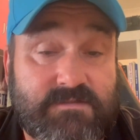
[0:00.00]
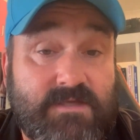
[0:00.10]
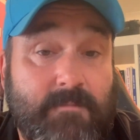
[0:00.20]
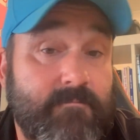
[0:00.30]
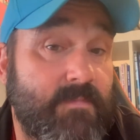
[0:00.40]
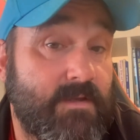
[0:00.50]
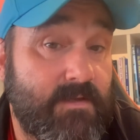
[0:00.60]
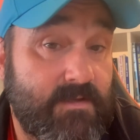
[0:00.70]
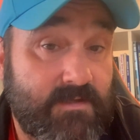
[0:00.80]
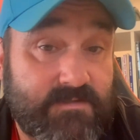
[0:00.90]
Some,
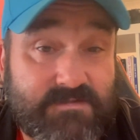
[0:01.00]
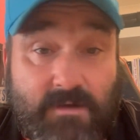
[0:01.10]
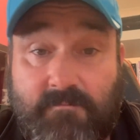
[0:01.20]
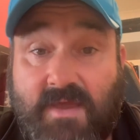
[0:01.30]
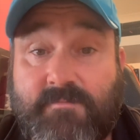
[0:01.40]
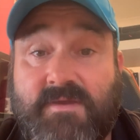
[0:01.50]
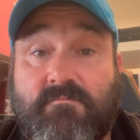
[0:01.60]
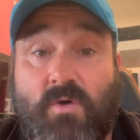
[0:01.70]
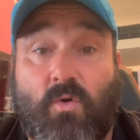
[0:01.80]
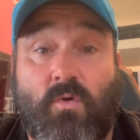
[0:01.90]
some may be
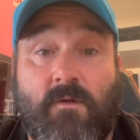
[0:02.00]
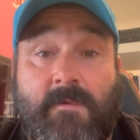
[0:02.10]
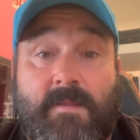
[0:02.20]
more.